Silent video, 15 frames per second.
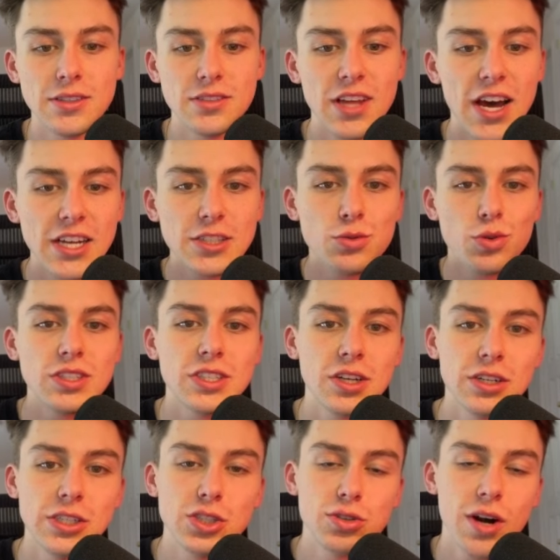That is what's going to
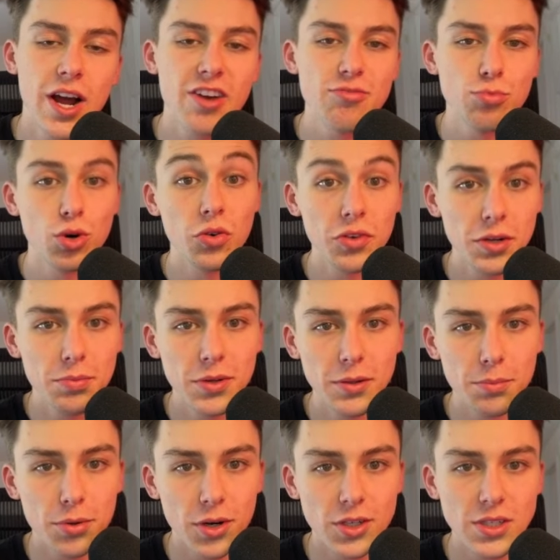drive more repeat
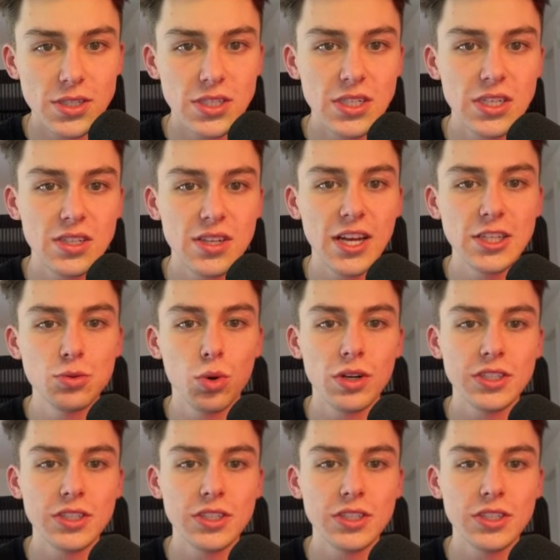purchases. That is what is